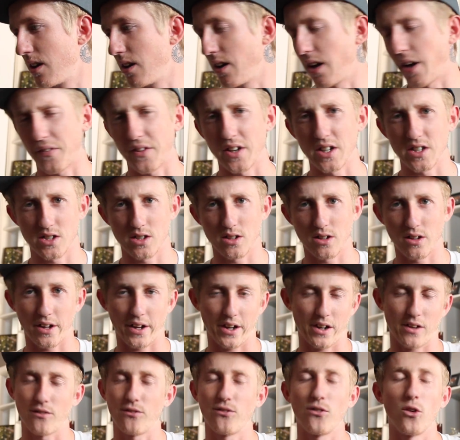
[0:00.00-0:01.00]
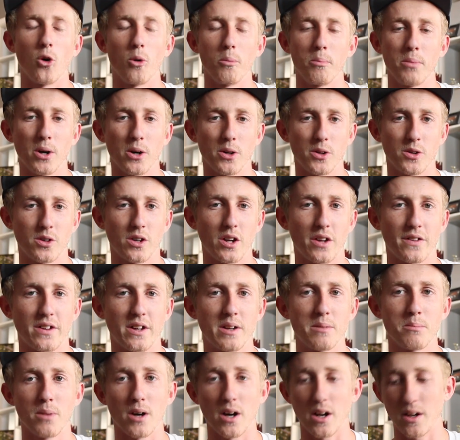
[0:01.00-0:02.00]
Not that it's like a full build or
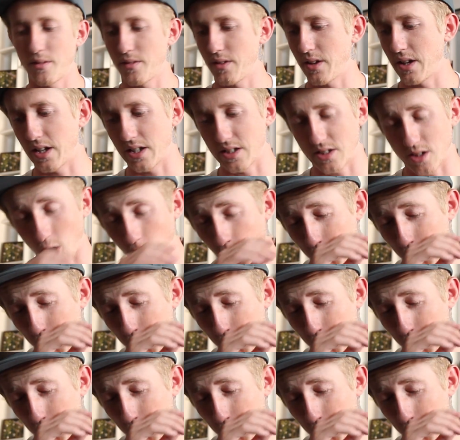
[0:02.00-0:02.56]
nothing, but it's